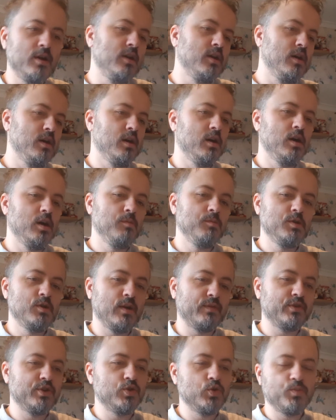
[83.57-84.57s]
You have
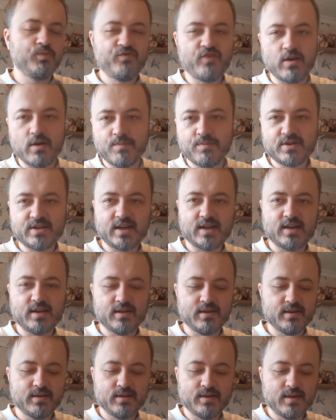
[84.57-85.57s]
to do a very
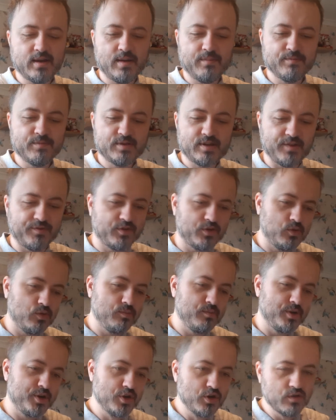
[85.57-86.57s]
particularly difficult
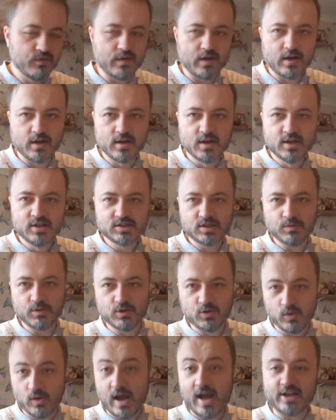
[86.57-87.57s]
maneuver. So
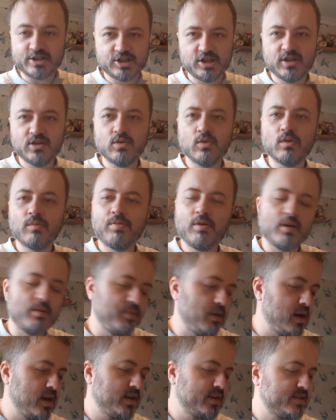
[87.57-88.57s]
we'll actually call upon a
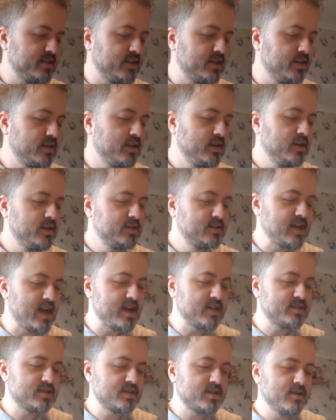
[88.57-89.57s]
piloting
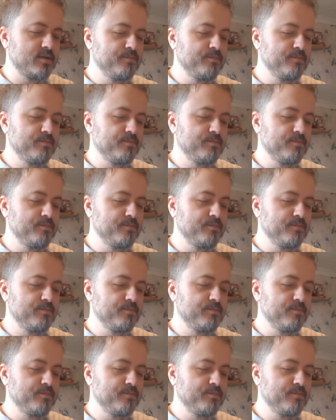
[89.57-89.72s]
test.